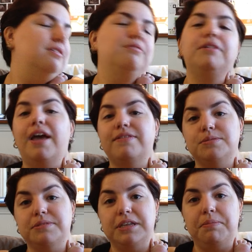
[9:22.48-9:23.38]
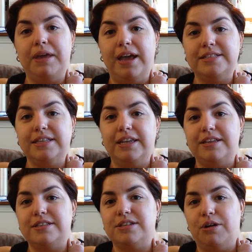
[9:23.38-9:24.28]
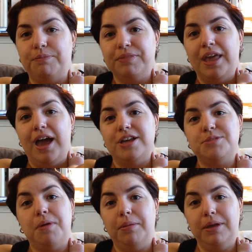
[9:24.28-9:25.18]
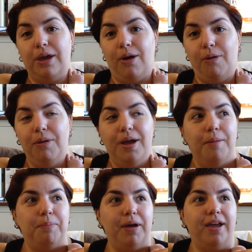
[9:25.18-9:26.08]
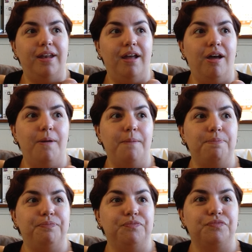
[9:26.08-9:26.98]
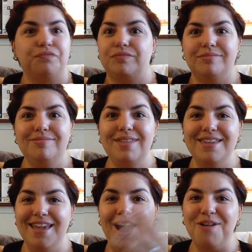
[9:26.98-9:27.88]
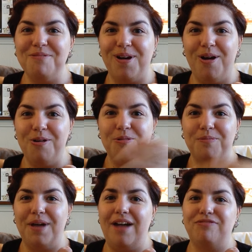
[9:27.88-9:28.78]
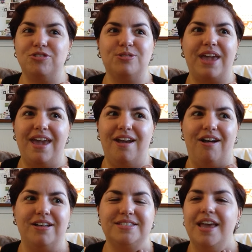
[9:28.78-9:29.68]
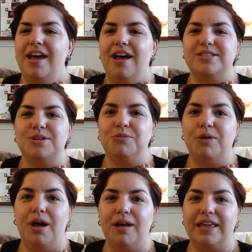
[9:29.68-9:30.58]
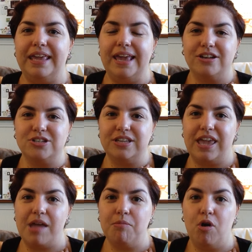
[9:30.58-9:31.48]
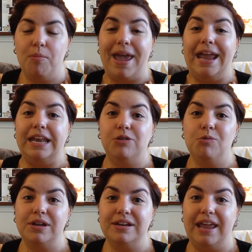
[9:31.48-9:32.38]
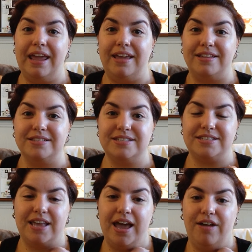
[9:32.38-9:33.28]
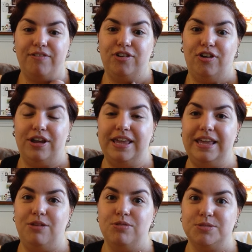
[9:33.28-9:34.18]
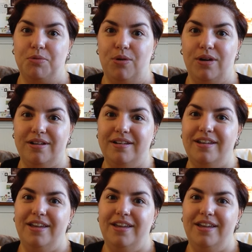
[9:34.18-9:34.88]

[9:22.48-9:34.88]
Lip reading: We have some sleepy eyes, ladies, so I should probably go. But, yeah, we're home after chaos. So, he actually came home 81 days after he was born,